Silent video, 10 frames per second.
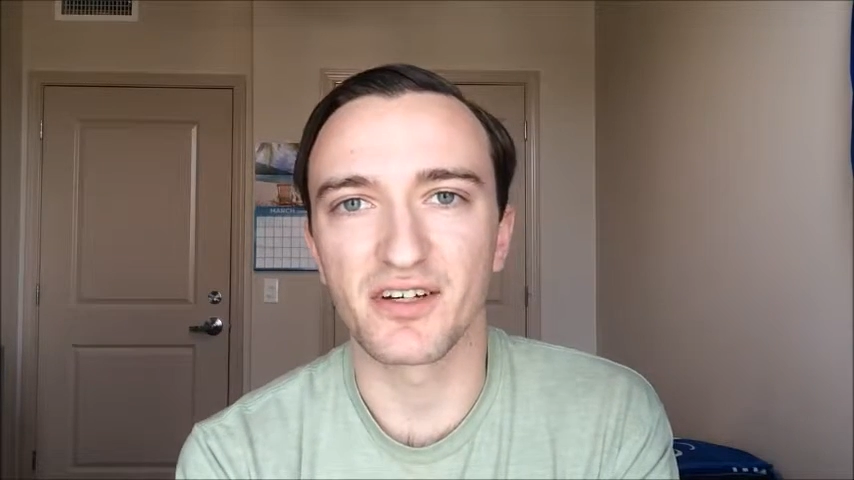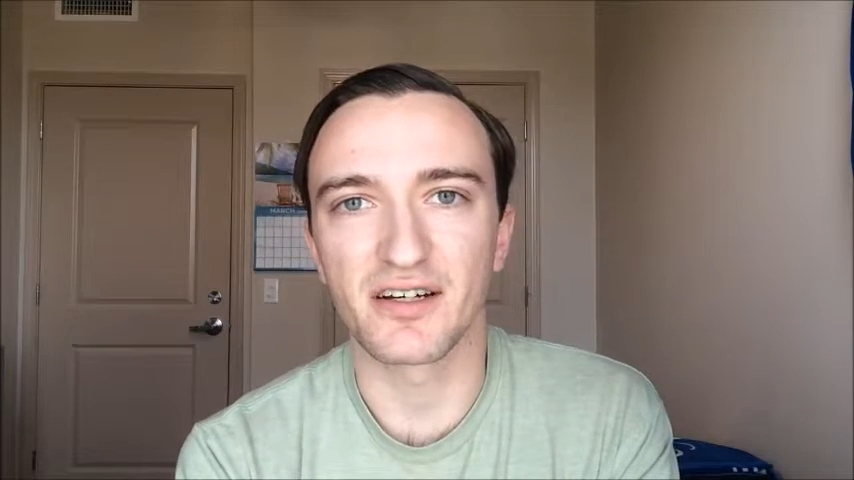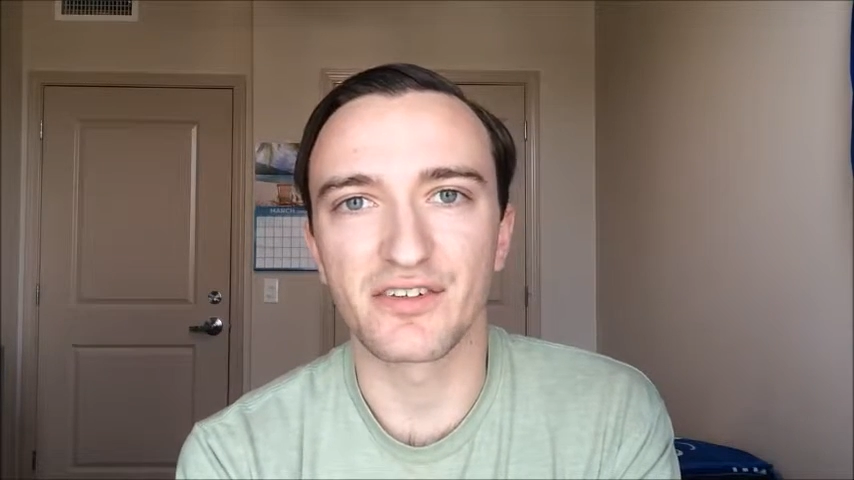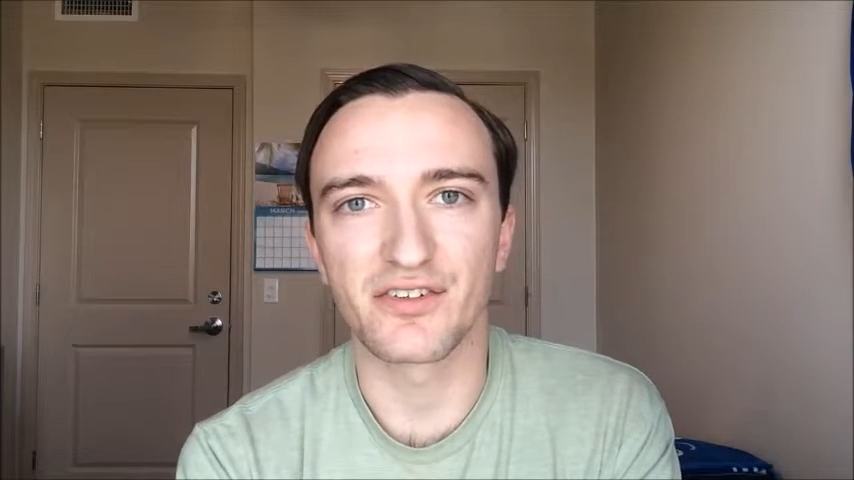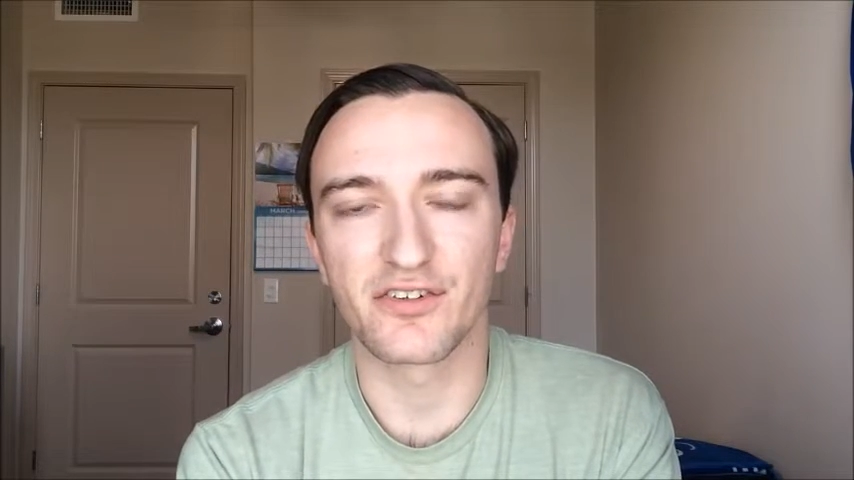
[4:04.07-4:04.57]
to
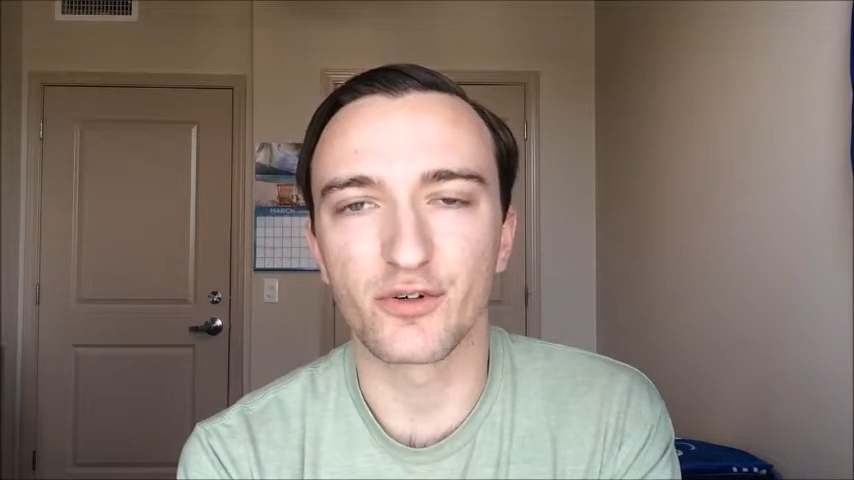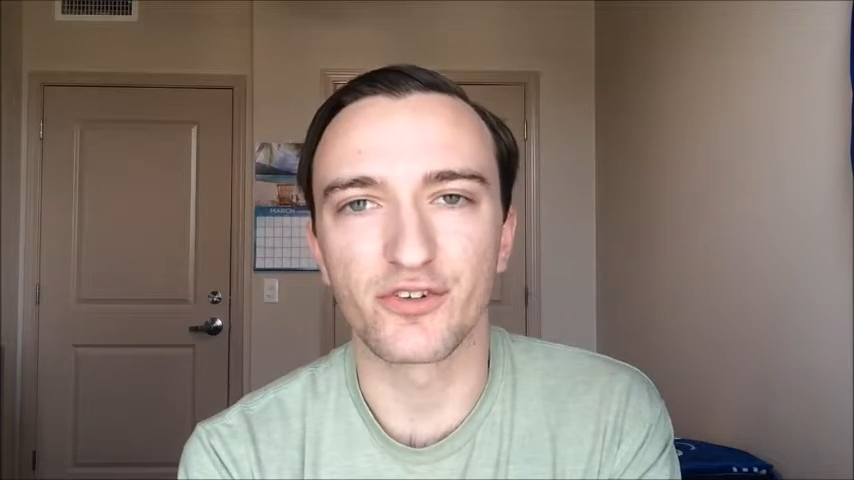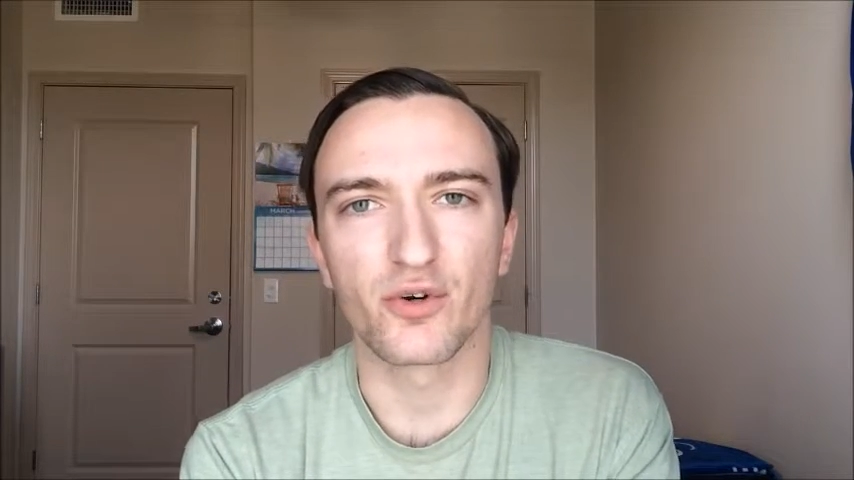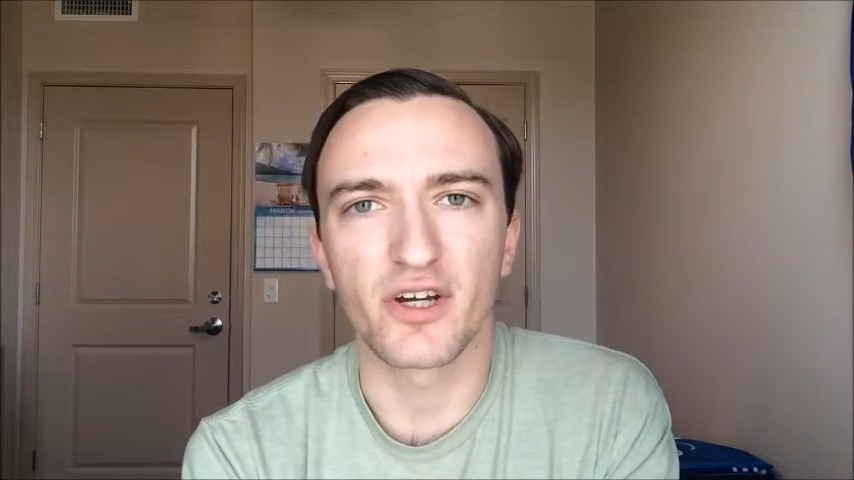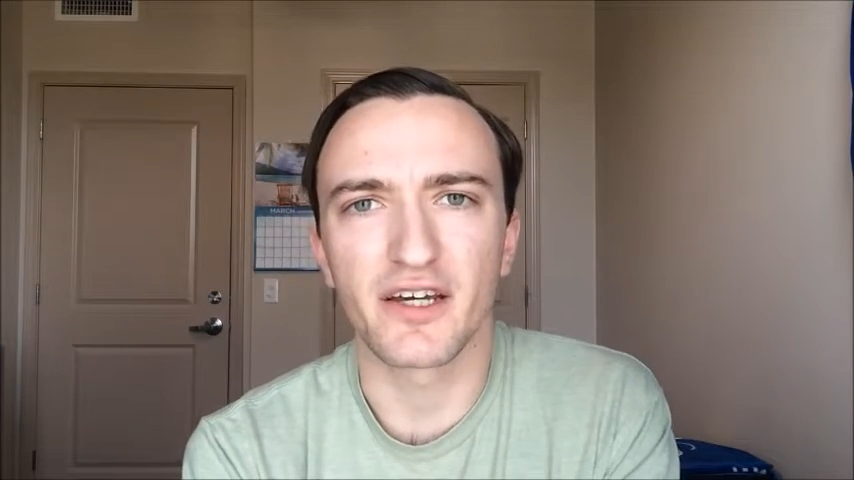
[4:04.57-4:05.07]
us, and so
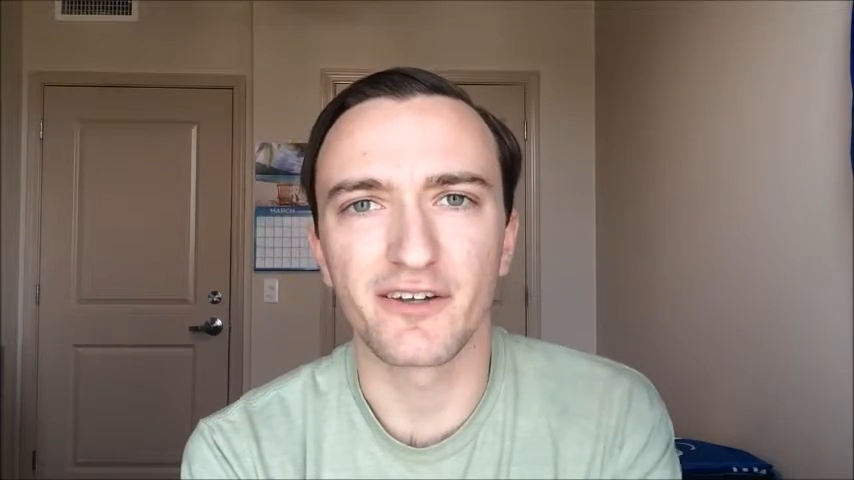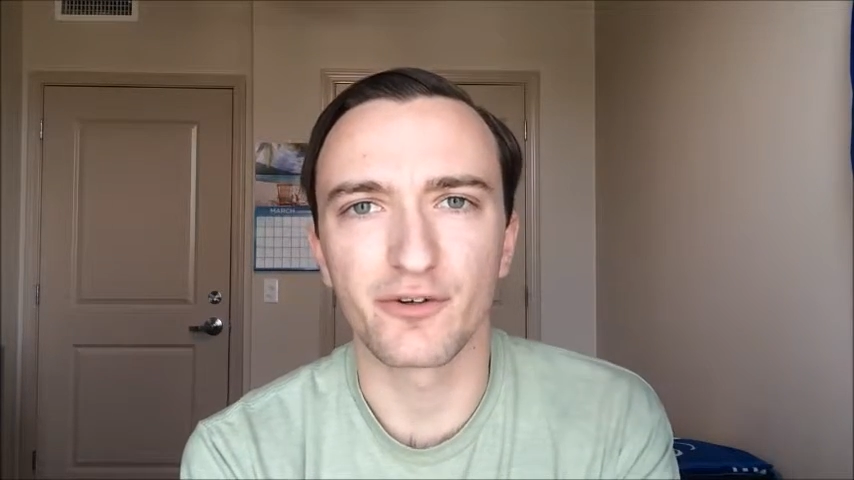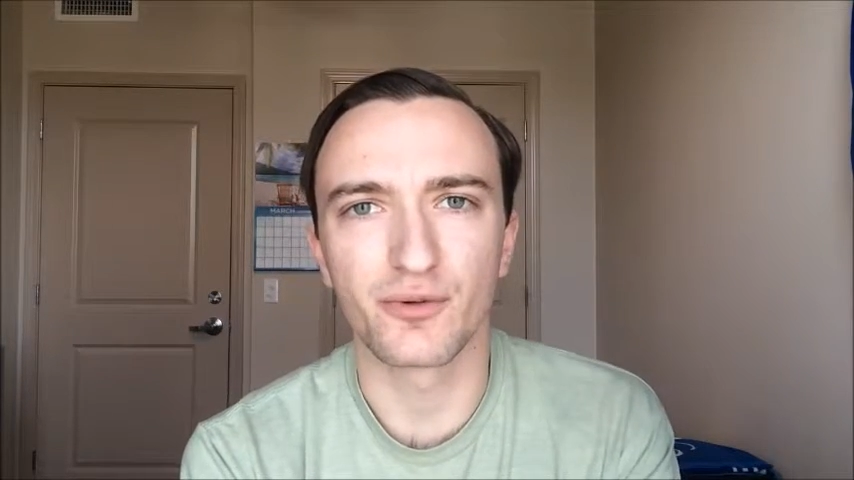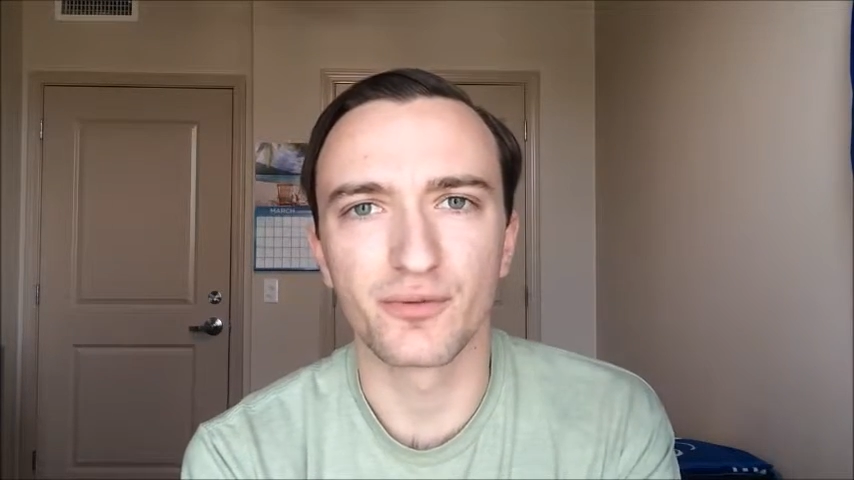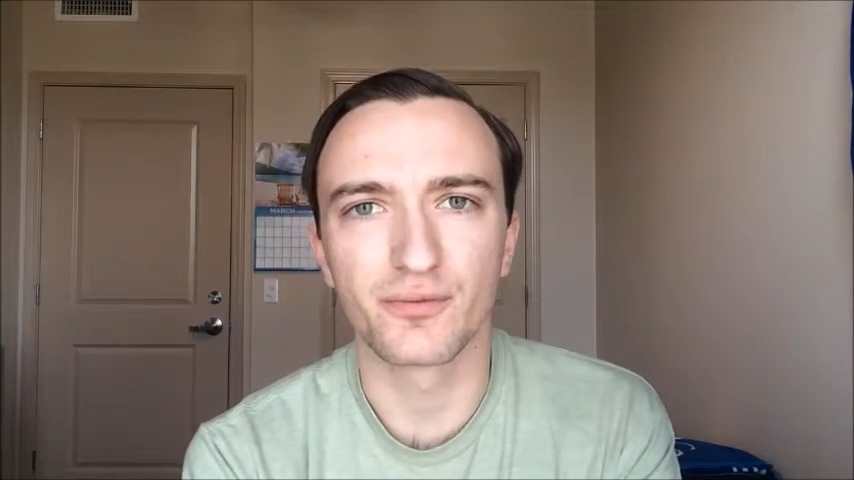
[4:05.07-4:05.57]
it's okay
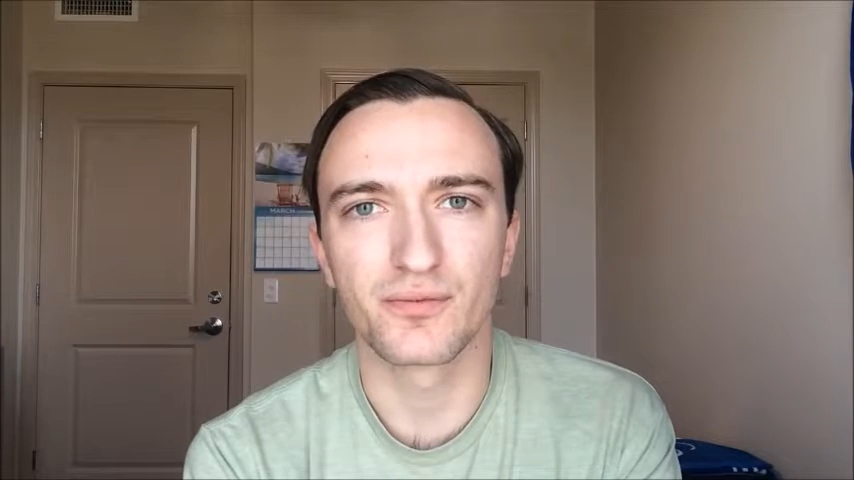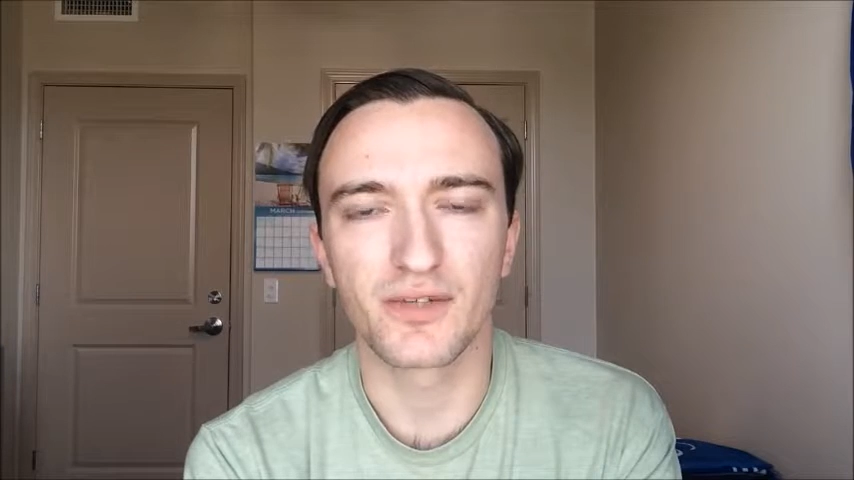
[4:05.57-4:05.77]
to